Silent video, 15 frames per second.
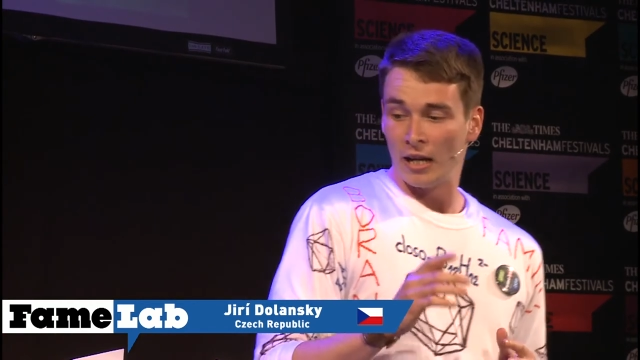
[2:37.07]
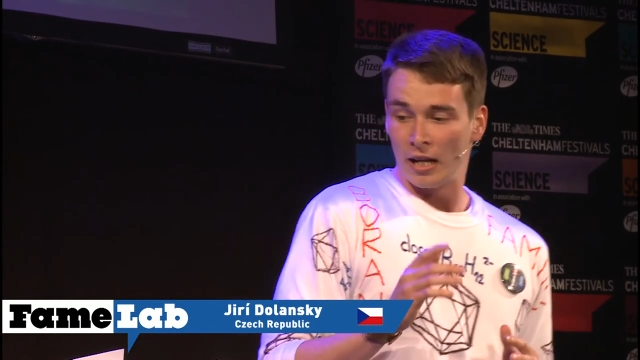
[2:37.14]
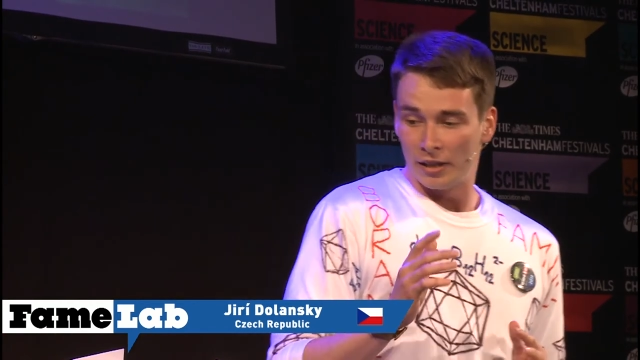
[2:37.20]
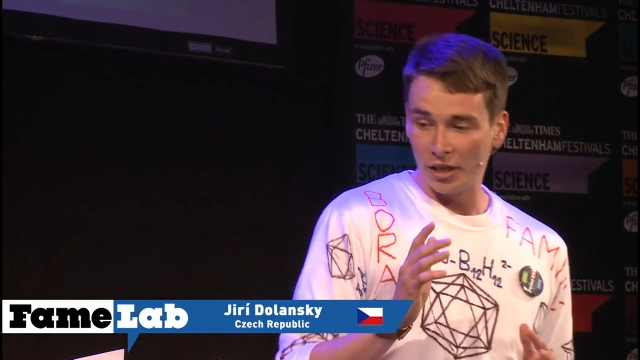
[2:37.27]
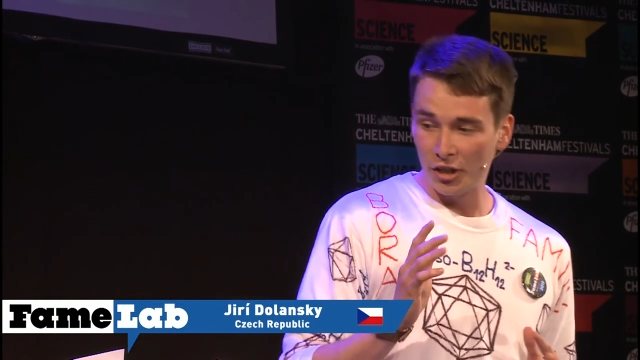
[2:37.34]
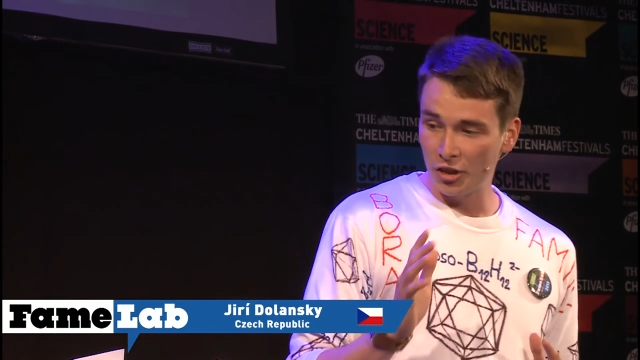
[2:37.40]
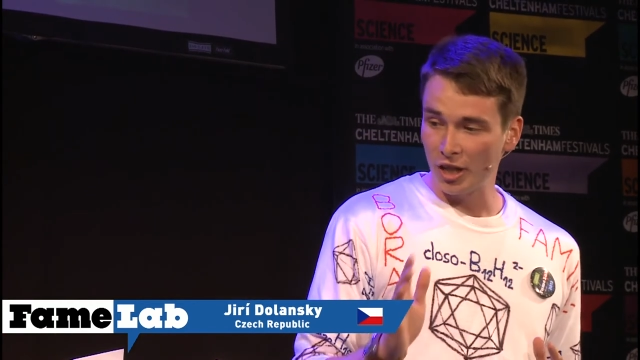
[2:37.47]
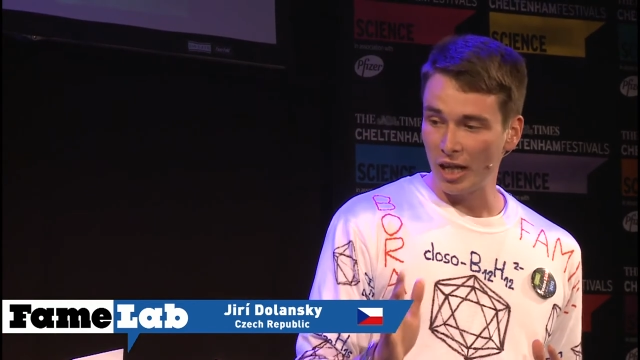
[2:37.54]
The
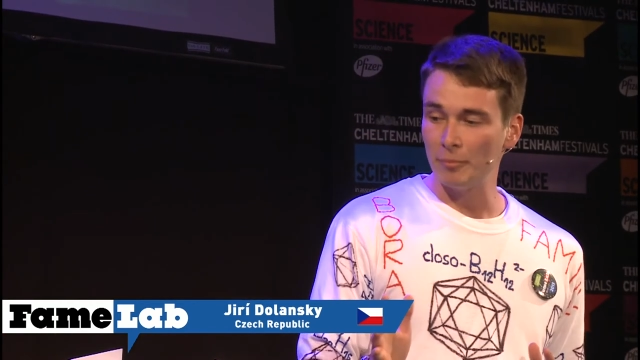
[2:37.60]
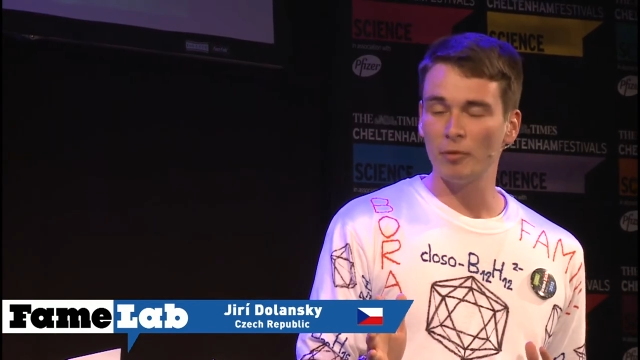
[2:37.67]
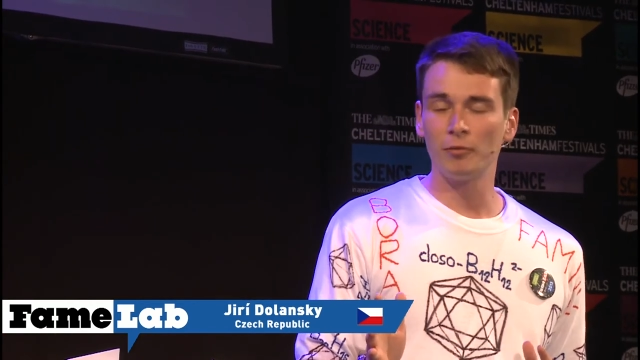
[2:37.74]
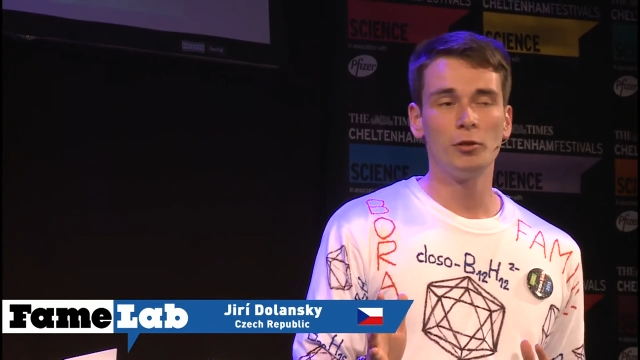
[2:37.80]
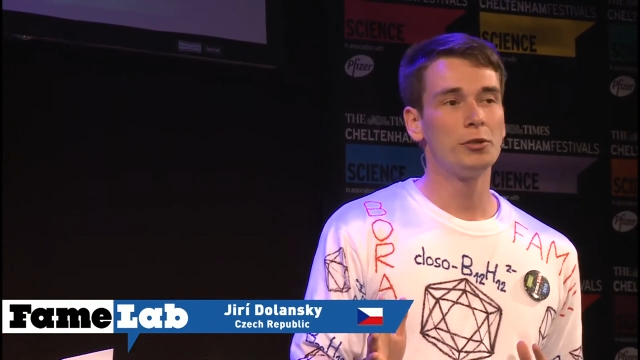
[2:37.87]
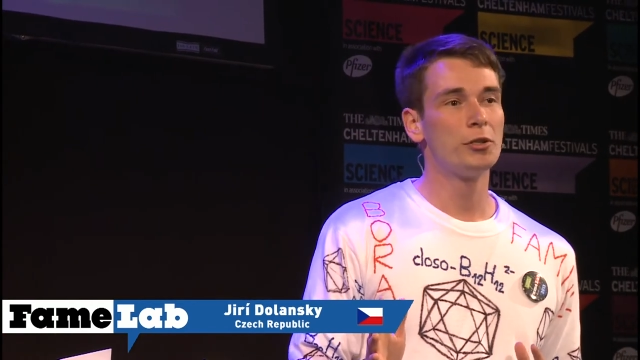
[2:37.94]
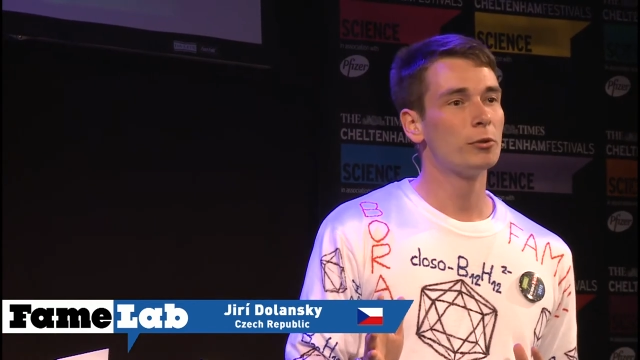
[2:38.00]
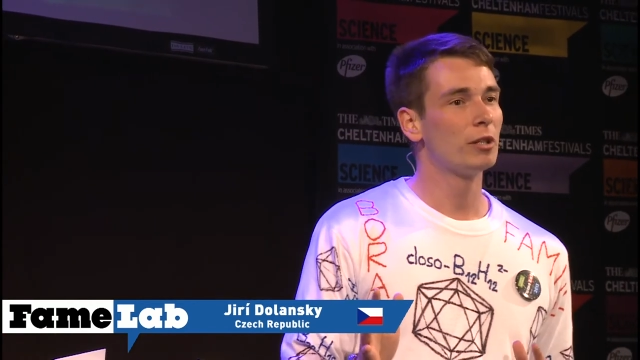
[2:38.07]
shape of the
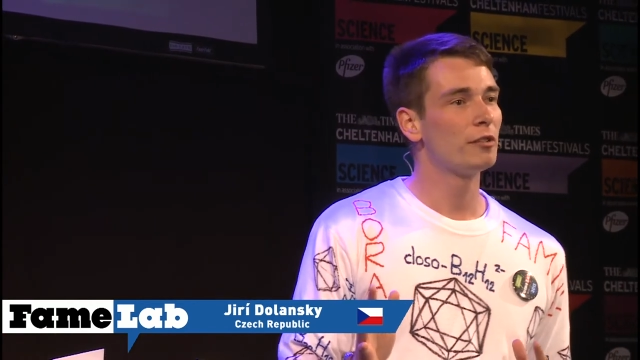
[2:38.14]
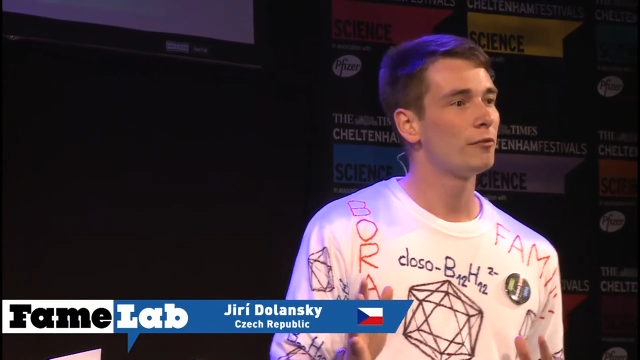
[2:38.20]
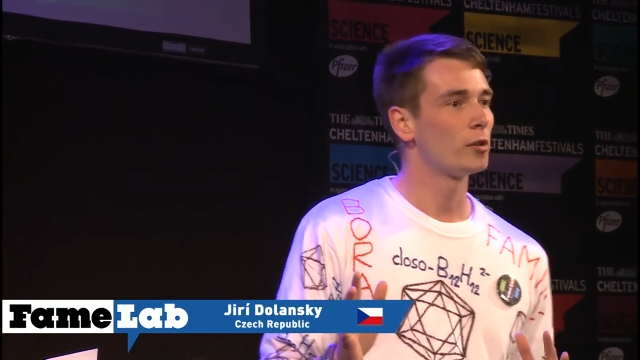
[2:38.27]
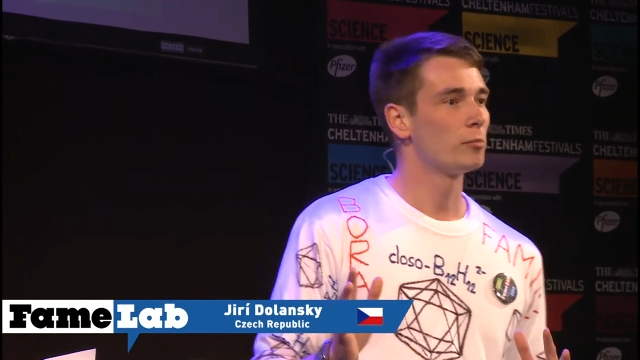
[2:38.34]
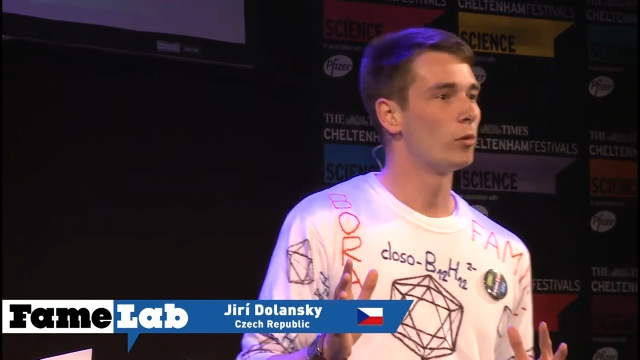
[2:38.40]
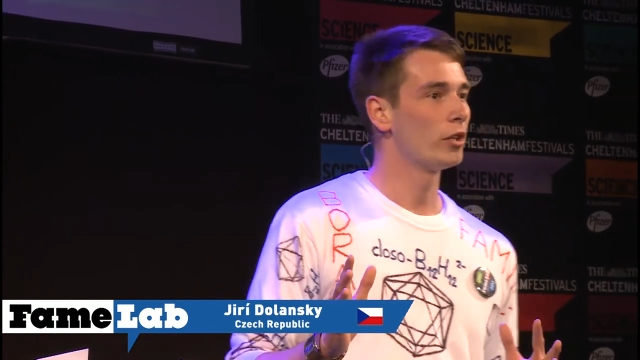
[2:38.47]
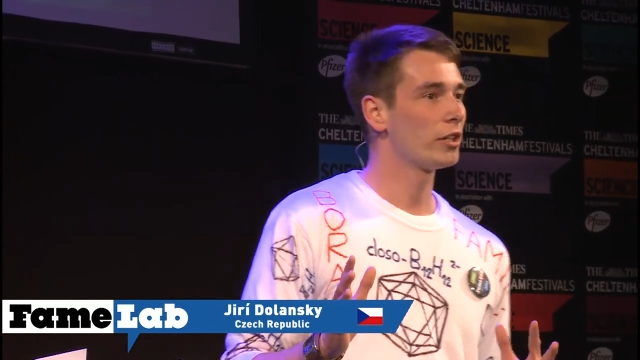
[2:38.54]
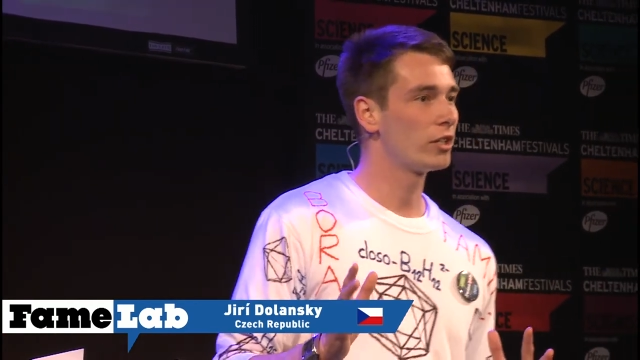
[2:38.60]
newly formed
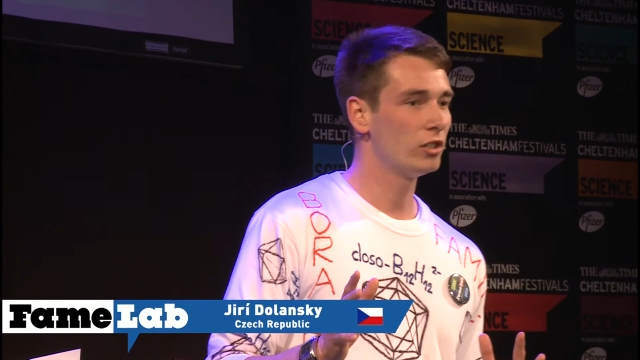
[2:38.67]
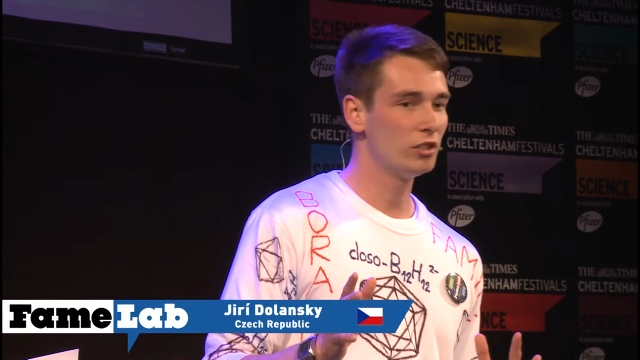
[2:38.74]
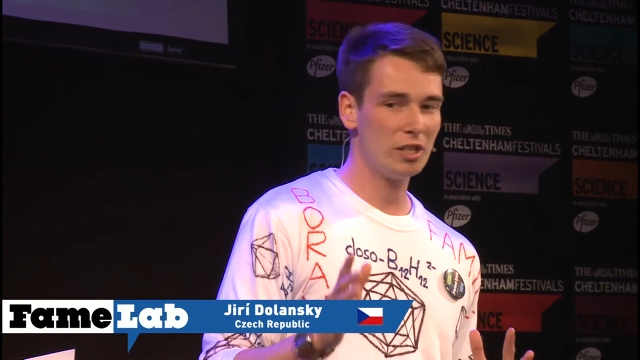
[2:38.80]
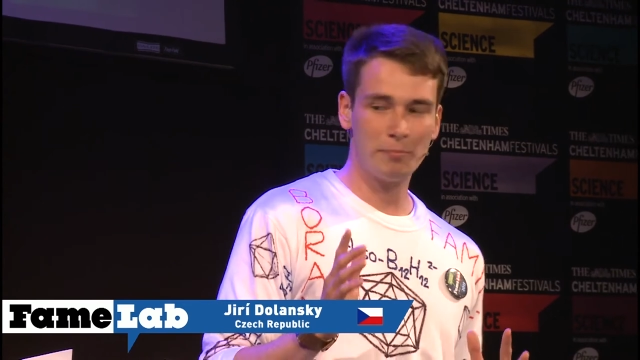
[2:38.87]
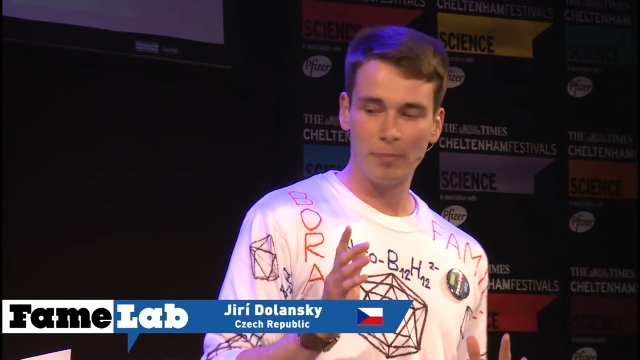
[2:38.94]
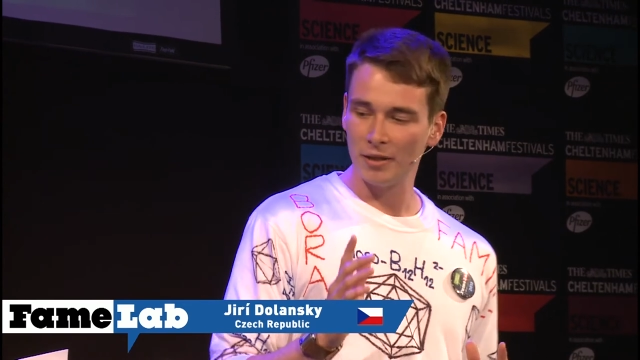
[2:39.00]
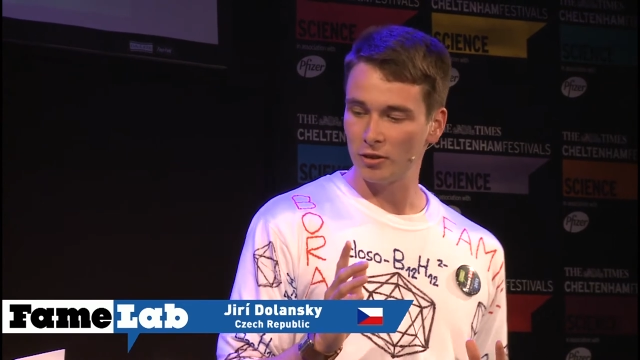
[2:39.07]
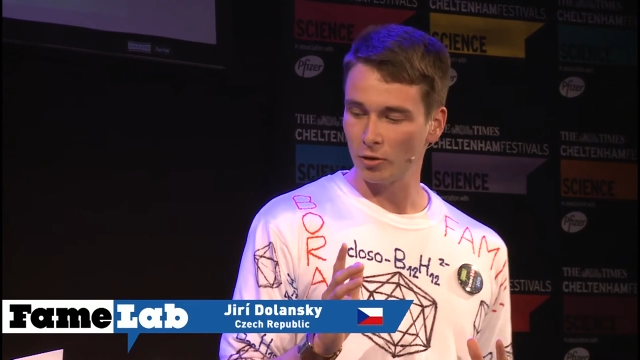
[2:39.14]
molecule
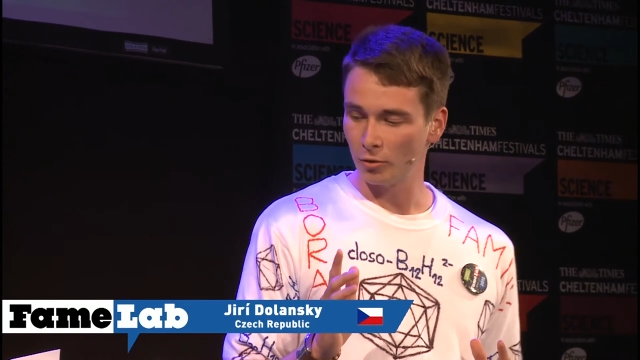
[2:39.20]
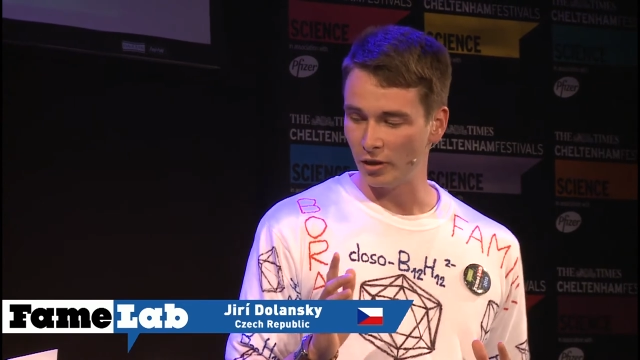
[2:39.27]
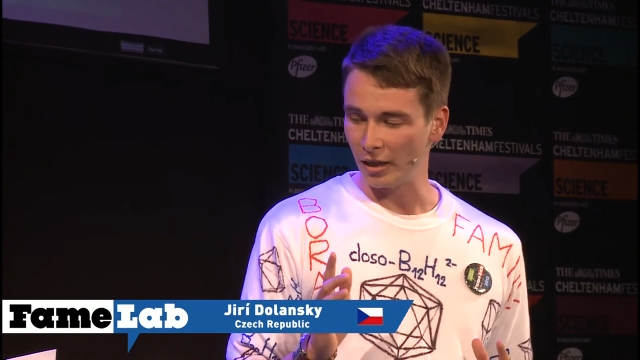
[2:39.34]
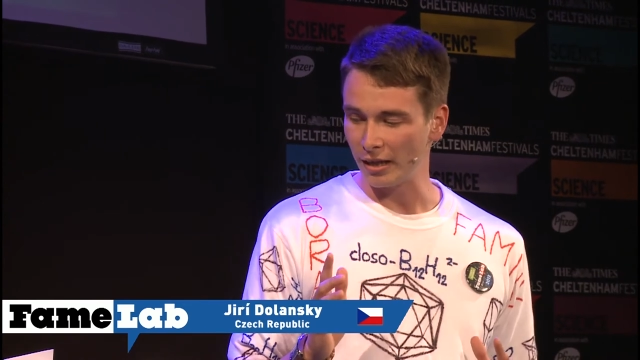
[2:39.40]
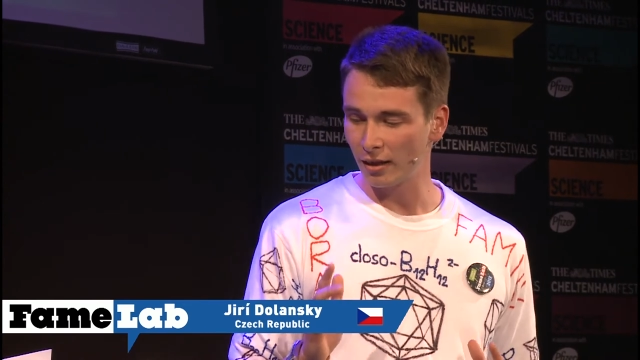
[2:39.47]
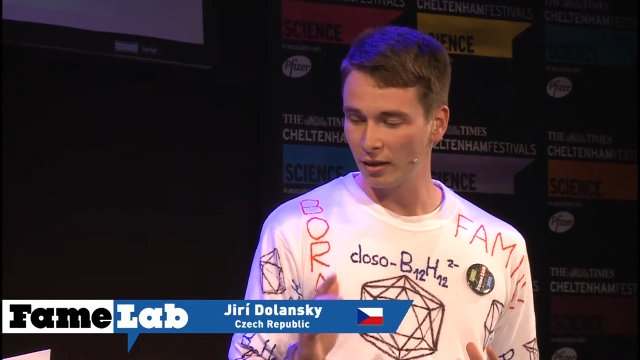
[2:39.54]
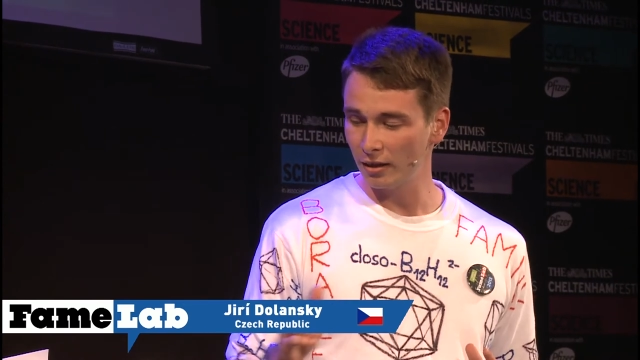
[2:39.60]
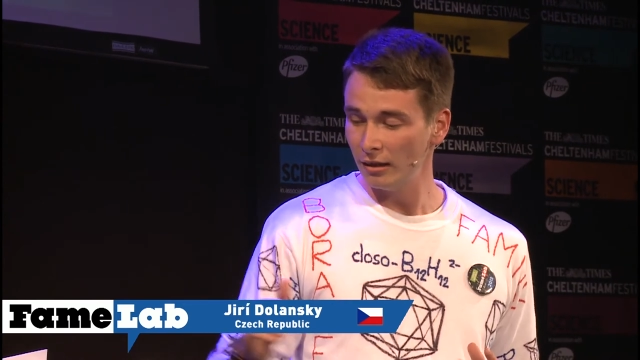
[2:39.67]
depends on the
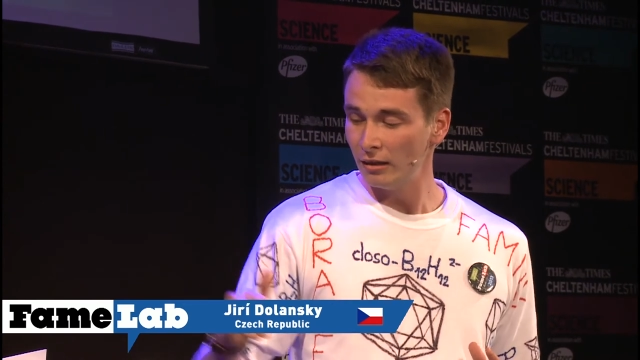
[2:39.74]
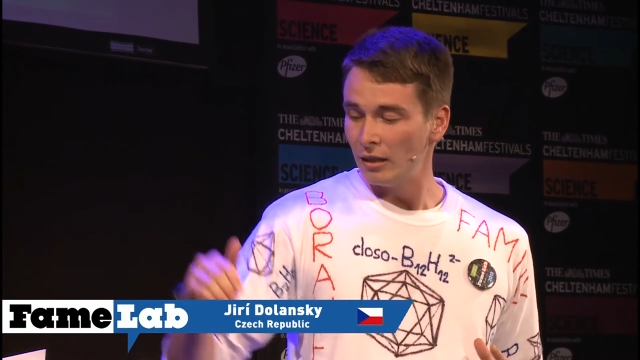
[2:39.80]
angle